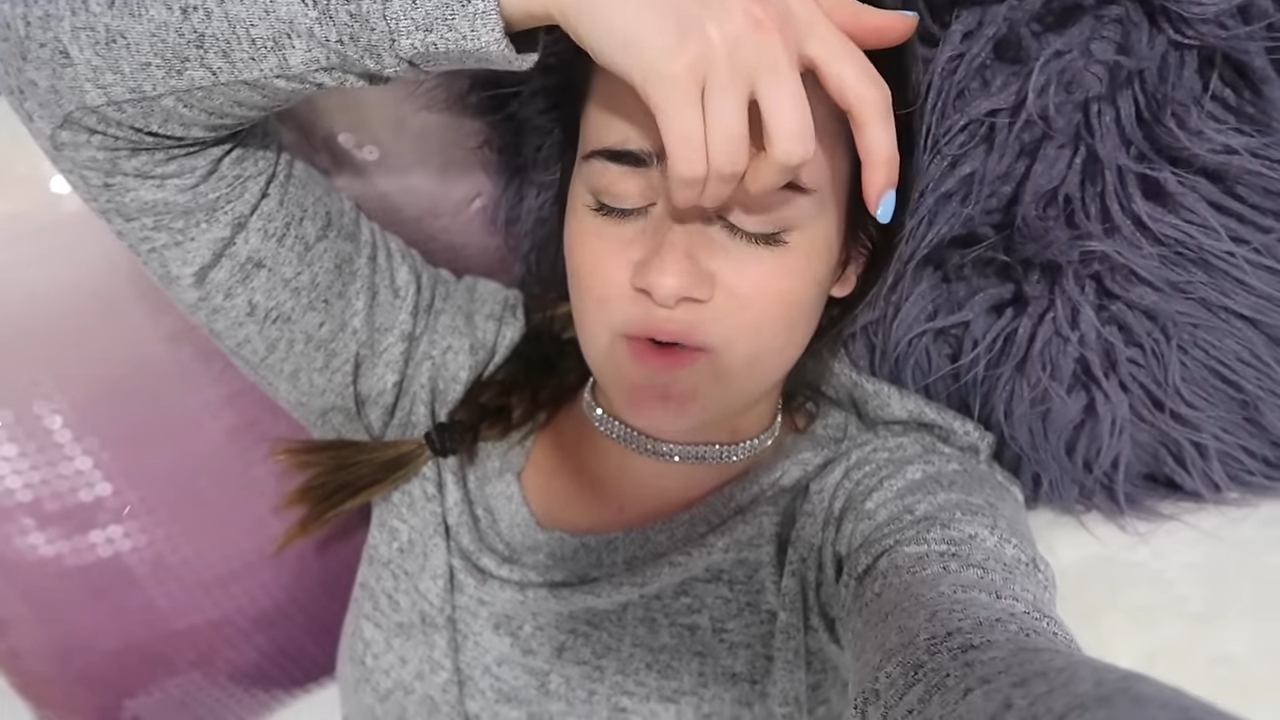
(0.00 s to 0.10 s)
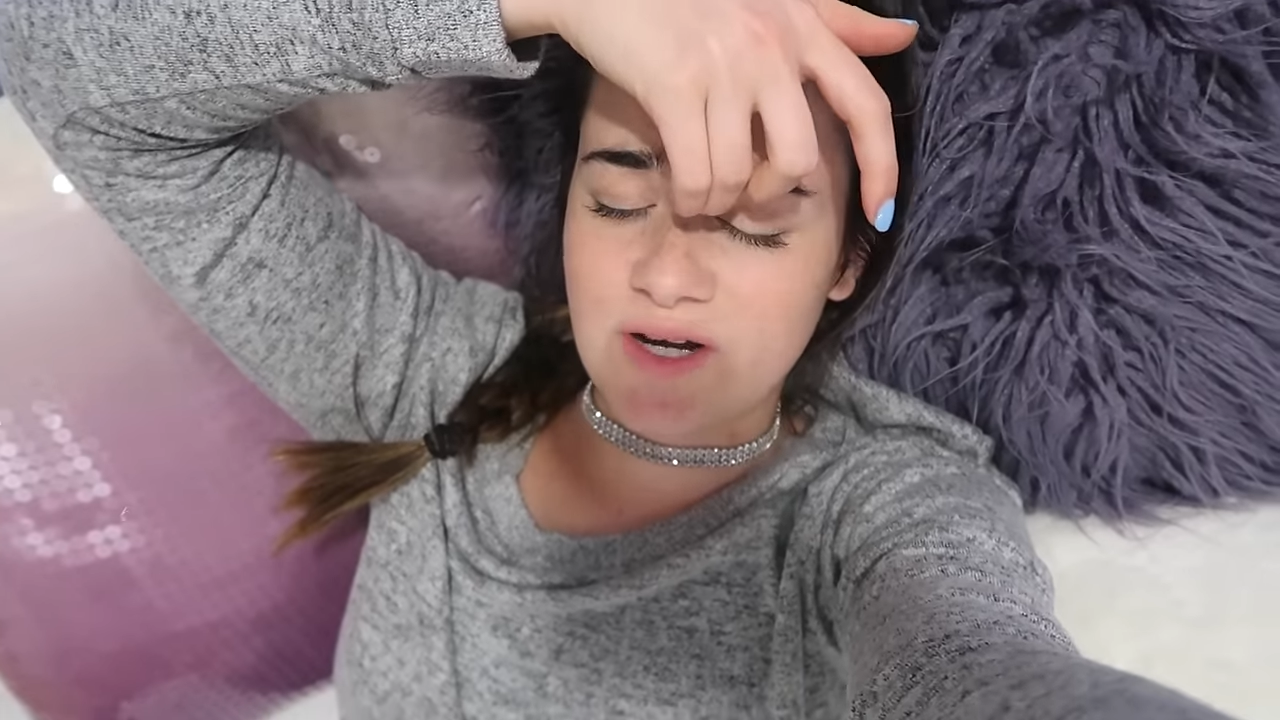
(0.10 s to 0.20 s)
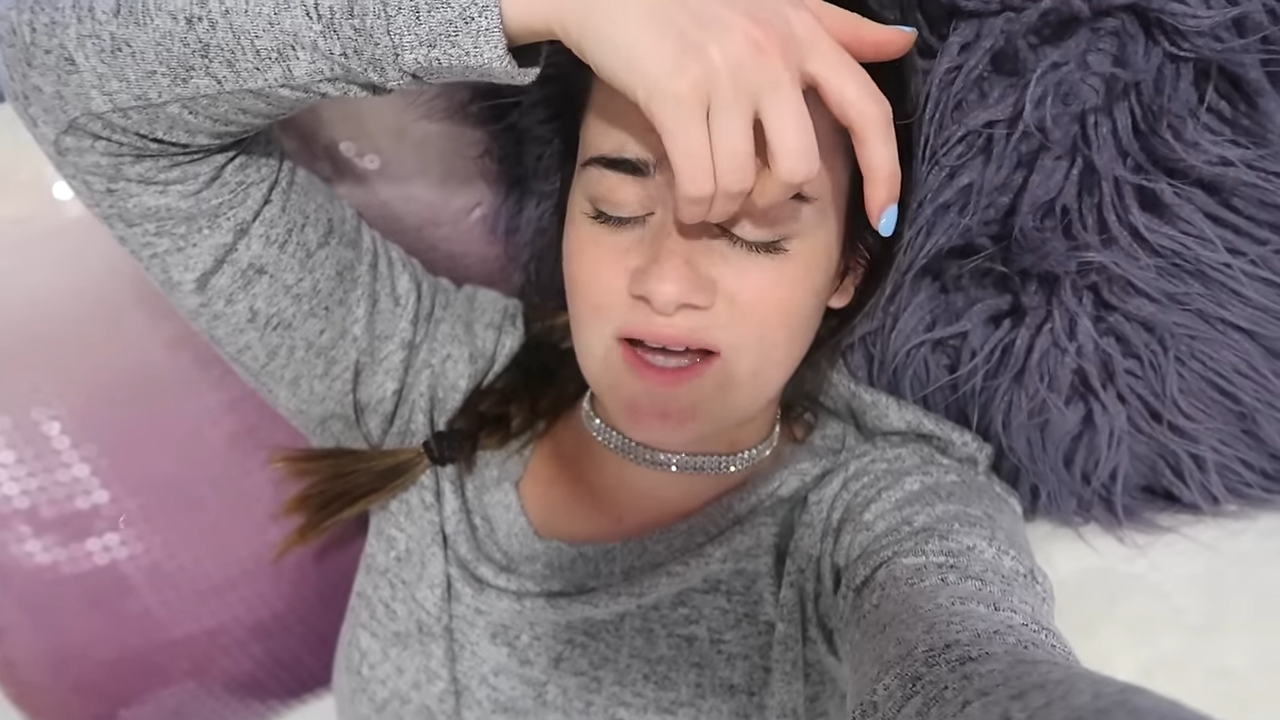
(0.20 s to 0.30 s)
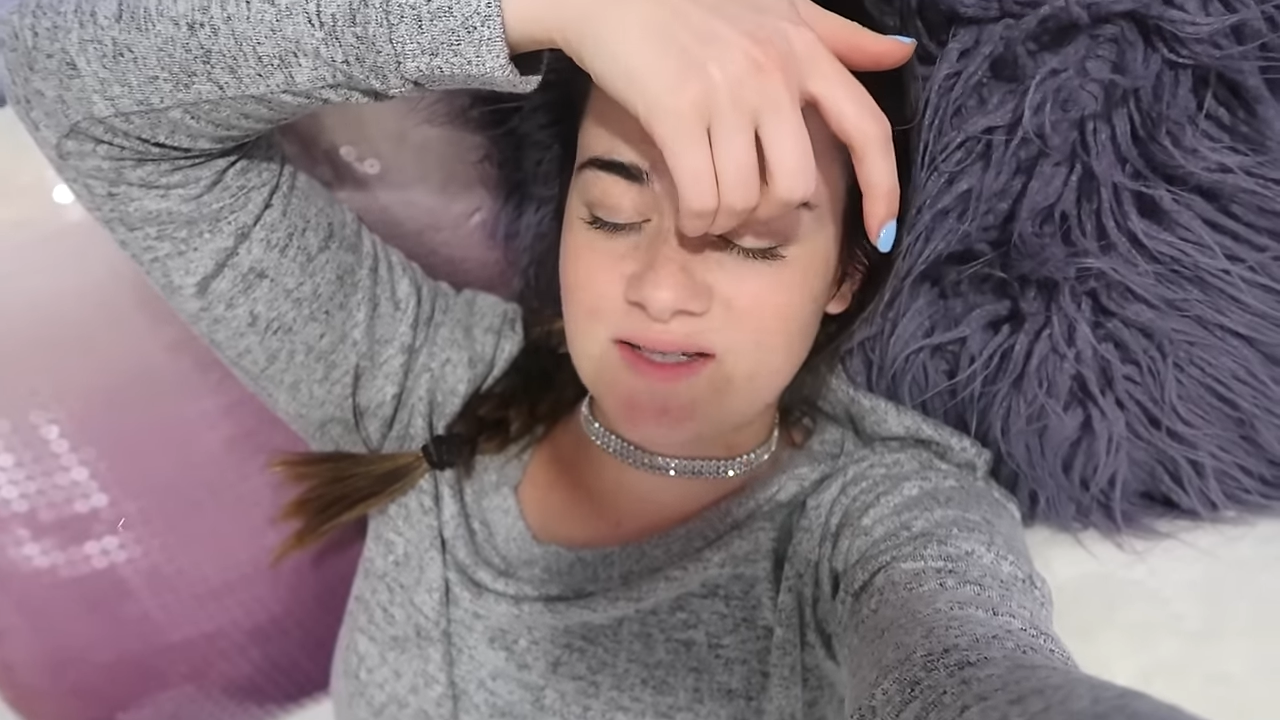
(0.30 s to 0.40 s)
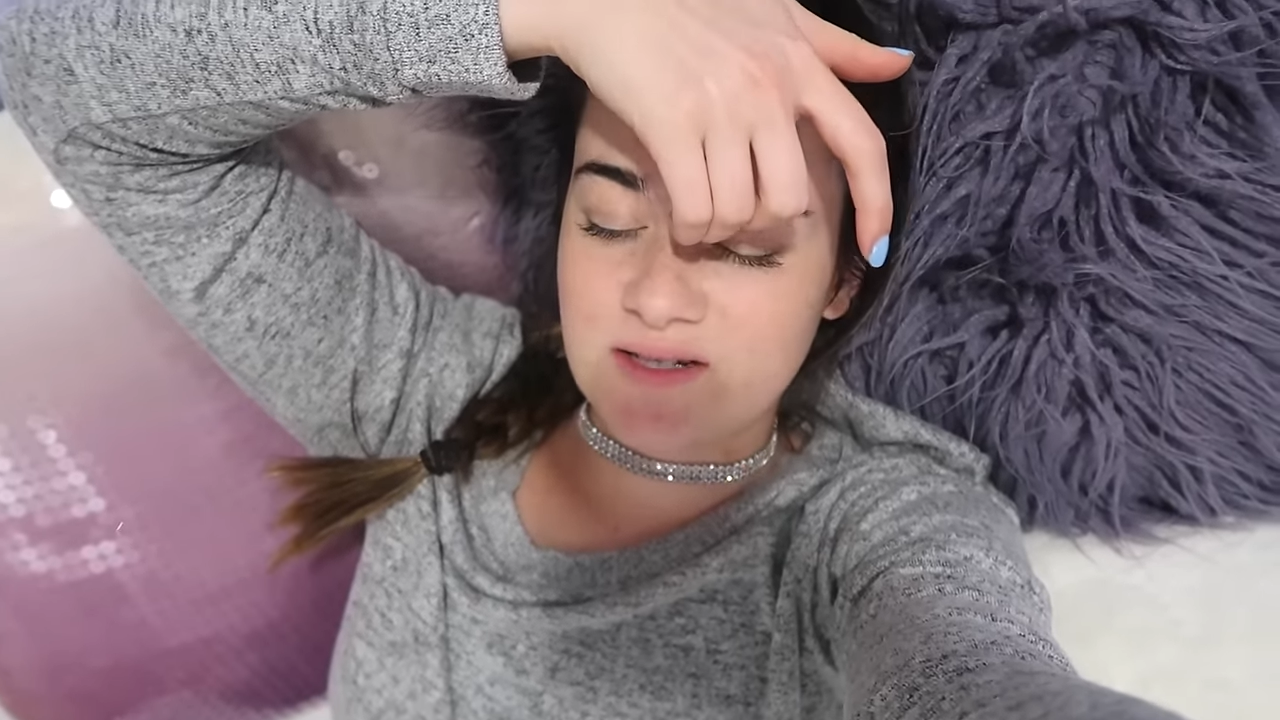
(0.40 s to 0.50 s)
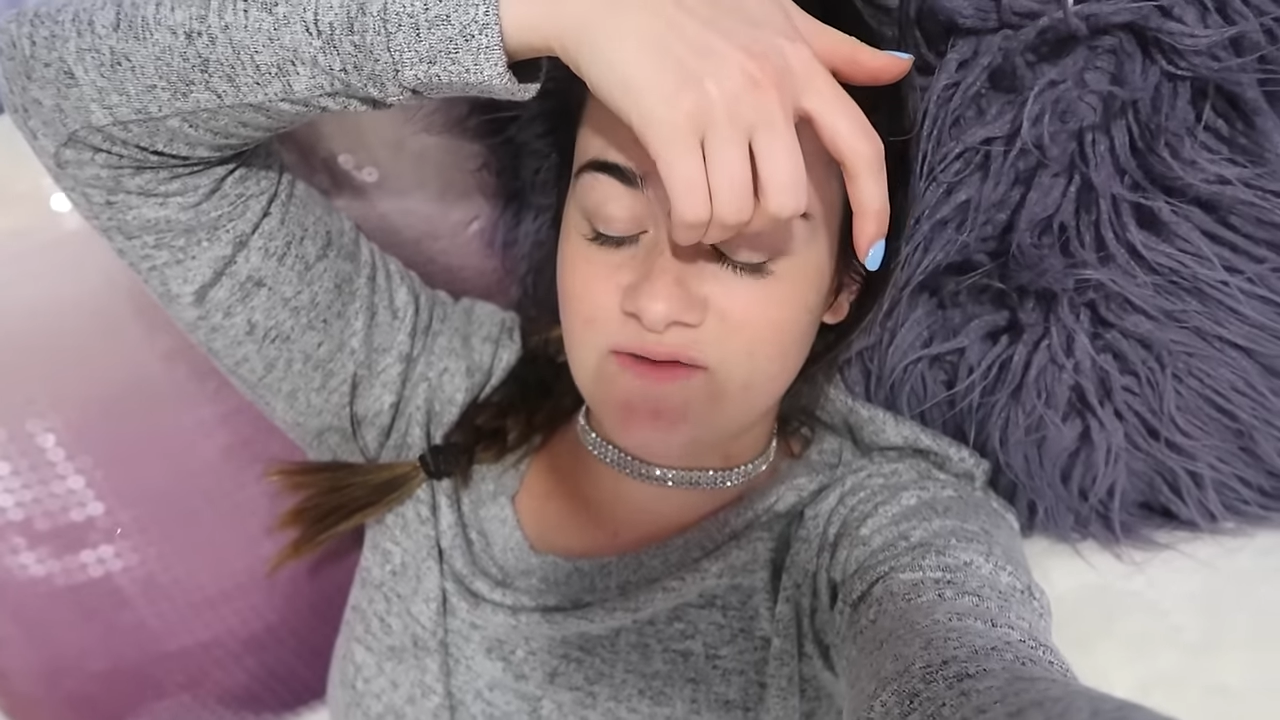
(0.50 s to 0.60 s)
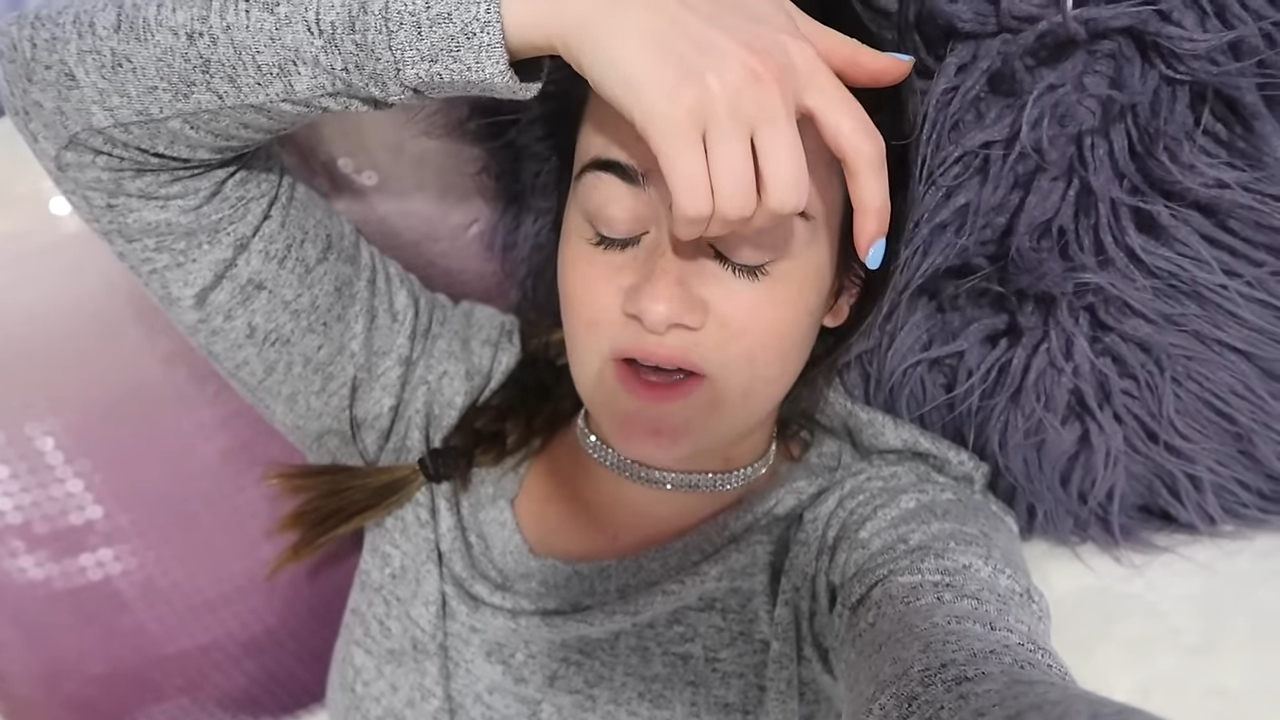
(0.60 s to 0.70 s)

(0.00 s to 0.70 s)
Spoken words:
oriented,